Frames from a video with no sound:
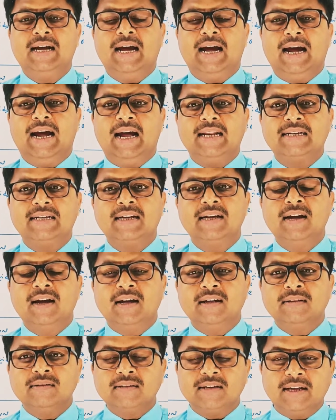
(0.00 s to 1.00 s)
And
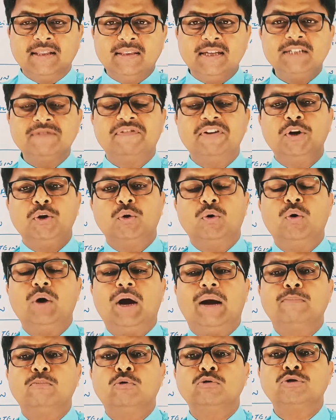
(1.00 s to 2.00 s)
in this video,
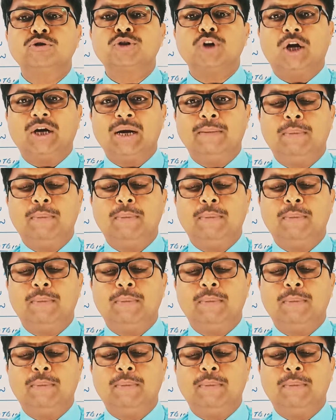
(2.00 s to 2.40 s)
I'm going to talk